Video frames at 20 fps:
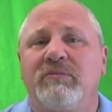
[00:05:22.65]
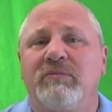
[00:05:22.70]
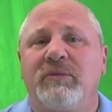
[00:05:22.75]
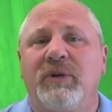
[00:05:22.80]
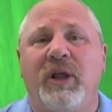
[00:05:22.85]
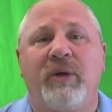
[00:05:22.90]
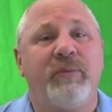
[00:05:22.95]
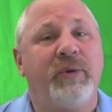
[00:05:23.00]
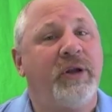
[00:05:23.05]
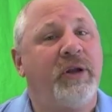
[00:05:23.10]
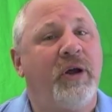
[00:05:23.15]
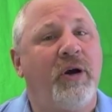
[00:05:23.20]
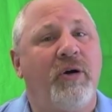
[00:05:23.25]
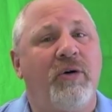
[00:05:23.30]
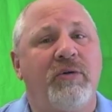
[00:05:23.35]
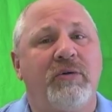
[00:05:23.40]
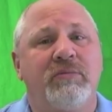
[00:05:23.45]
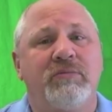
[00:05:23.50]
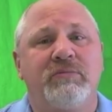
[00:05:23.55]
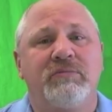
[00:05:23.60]
let me
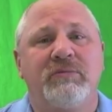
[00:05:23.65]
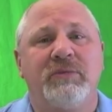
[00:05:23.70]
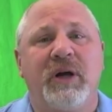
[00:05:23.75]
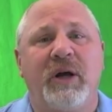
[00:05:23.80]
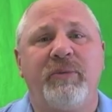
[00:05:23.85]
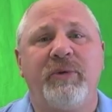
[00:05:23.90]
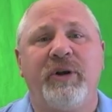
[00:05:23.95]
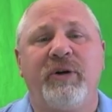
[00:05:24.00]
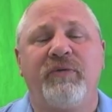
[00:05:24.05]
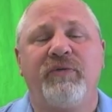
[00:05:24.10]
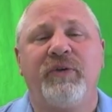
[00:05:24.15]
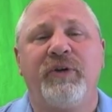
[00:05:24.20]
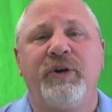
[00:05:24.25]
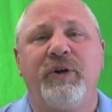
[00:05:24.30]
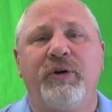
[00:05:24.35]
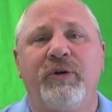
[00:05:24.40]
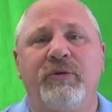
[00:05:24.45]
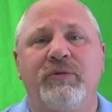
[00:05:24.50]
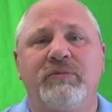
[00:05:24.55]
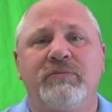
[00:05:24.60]
know. I'm here for
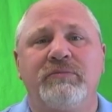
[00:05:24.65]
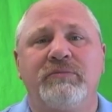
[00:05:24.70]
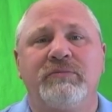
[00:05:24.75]
you.